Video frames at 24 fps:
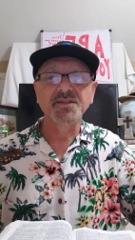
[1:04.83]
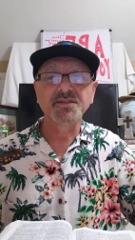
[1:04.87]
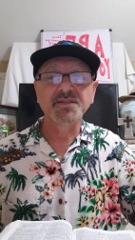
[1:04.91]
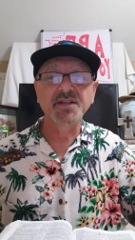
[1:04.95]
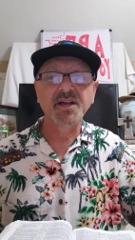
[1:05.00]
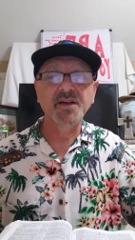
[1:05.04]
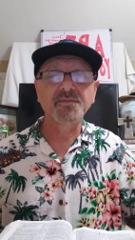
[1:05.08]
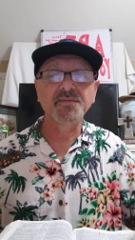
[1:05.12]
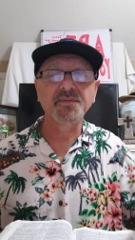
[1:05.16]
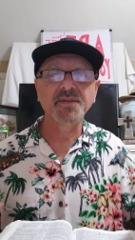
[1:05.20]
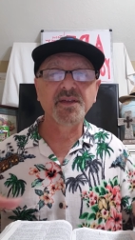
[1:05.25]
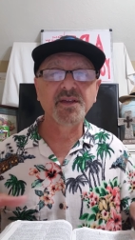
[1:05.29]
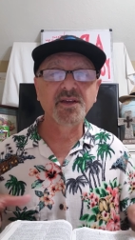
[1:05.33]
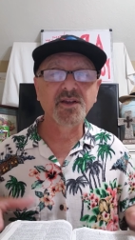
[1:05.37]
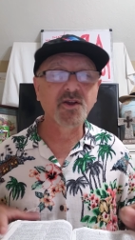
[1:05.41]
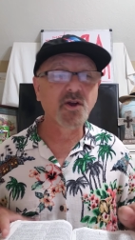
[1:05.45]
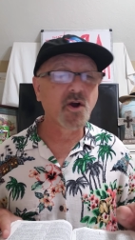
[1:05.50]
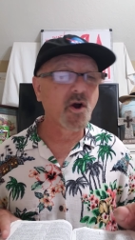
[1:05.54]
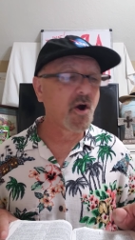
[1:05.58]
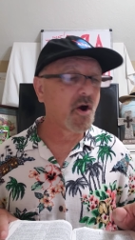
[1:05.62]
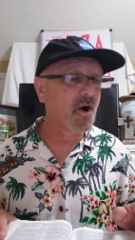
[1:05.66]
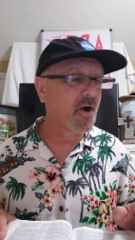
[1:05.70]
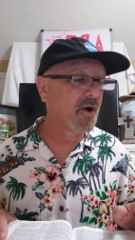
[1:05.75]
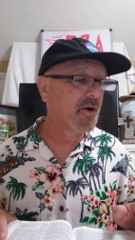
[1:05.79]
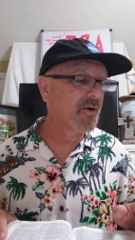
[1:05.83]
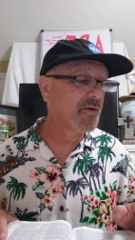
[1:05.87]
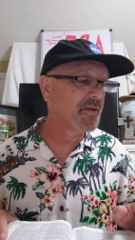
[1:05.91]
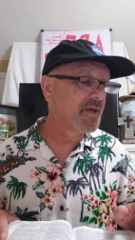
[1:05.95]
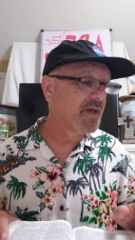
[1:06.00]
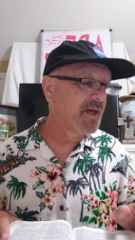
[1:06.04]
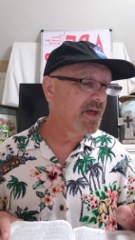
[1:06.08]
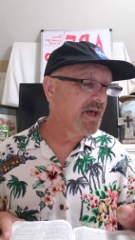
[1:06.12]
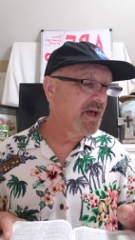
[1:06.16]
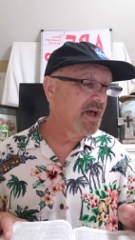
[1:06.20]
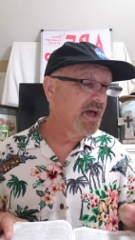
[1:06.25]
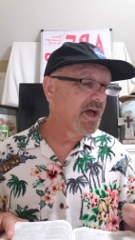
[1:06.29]
something
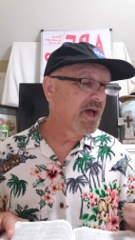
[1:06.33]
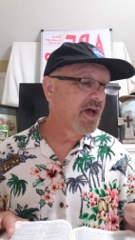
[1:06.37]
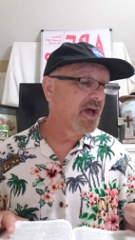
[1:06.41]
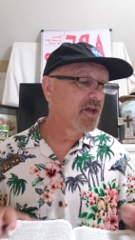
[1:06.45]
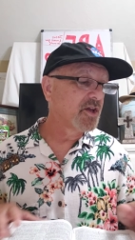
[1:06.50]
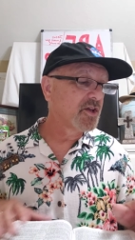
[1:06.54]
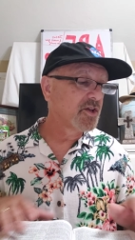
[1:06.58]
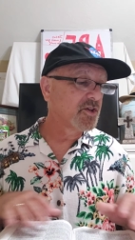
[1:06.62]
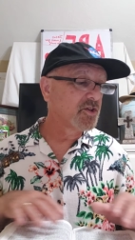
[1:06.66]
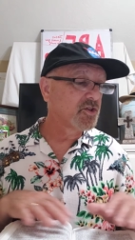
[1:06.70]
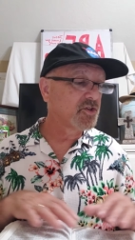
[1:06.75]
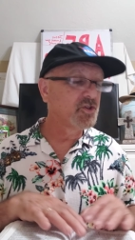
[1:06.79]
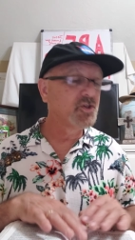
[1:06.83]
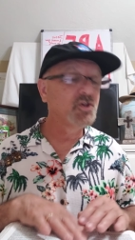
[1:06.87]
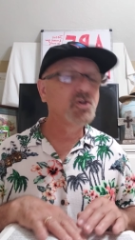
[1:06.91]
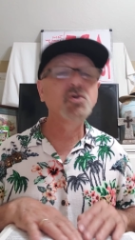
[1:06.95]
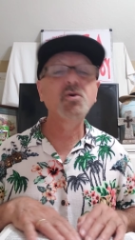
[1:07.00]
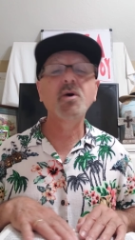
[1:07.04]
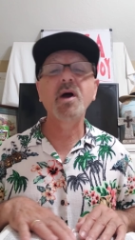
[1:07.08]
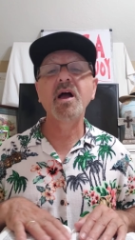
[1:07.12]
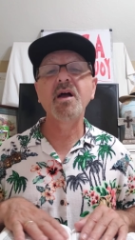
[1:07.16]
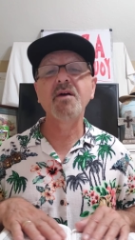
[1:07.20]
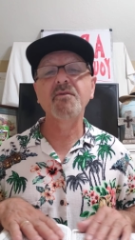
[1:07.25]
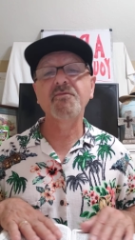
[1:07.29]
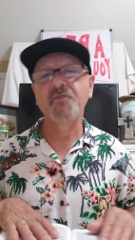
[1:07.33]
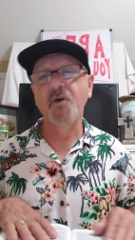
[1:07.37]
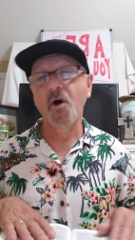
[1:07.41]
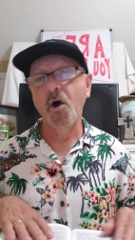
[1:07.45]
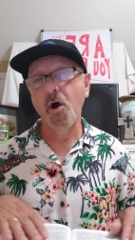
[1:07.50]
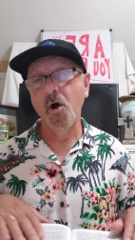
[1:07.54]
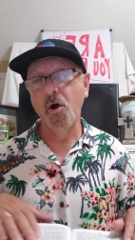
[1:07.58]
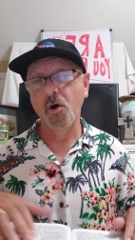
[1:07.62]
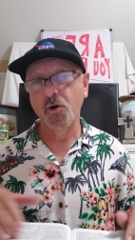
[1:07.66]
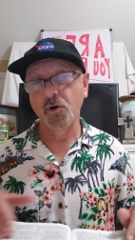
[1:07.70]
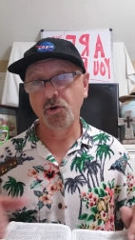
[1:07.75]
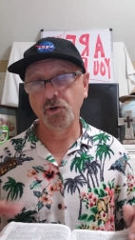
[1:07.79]
called
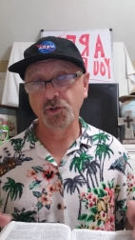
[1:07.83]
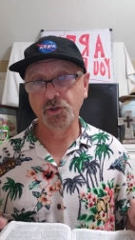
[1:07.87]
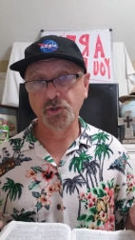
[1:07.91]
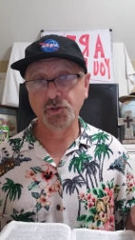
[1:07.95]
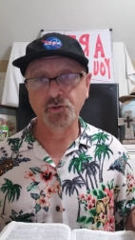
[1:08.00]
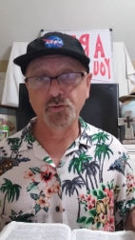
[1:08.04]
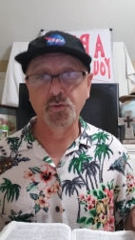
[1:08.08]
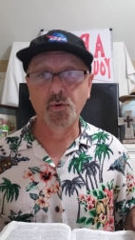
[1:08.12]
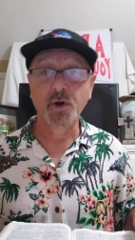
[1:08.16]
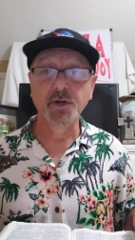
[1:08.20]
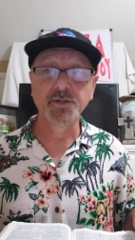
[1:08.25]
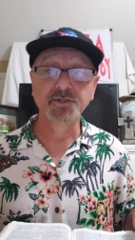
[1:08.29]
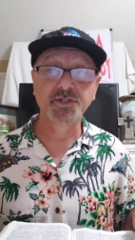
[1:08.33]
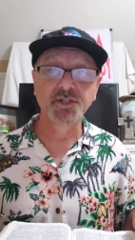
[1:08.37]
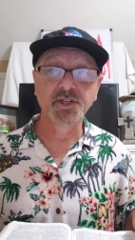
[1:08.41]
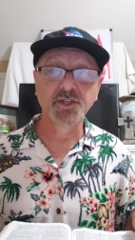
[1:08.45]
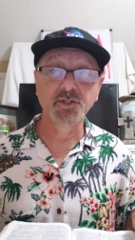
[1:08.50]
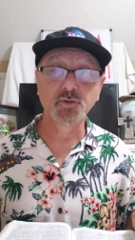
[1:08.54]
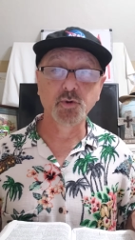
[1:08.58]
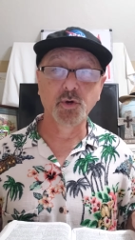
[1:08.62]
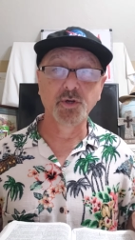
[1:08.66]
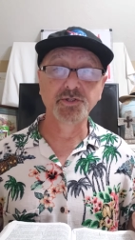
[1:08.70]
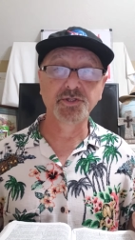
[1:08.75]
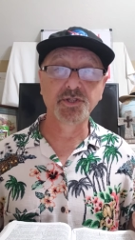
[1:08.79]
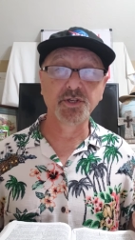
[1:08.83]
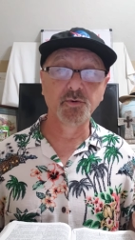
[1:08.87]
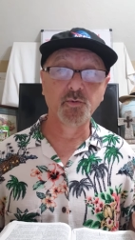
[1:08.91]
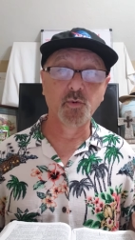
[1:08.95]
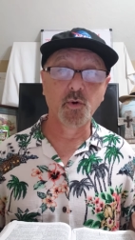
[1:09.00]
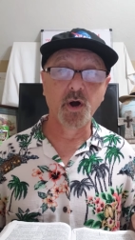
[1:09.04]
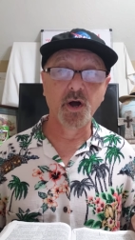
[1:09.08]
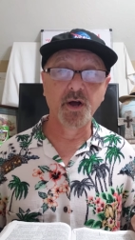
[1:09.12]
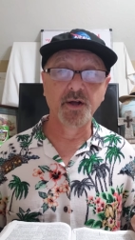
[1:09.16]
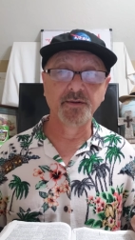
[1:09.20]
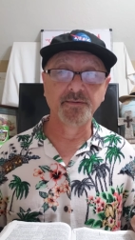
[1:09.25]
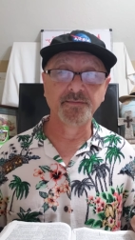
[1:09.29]
UFOs
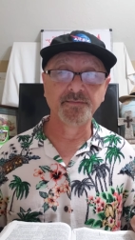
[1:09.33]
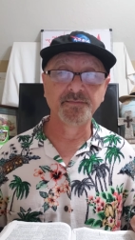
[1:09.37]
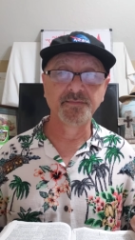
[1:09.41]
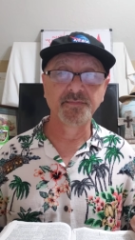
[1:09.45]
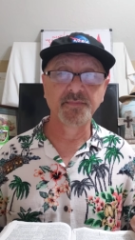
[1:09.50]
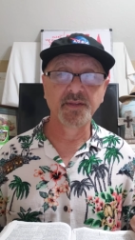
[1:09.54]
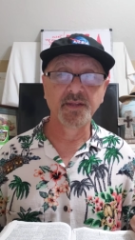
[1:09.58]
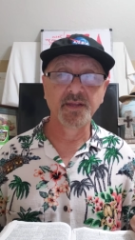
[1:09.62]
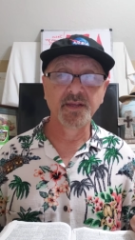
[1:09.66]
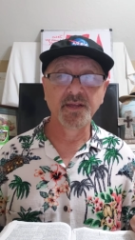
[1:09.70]
2021.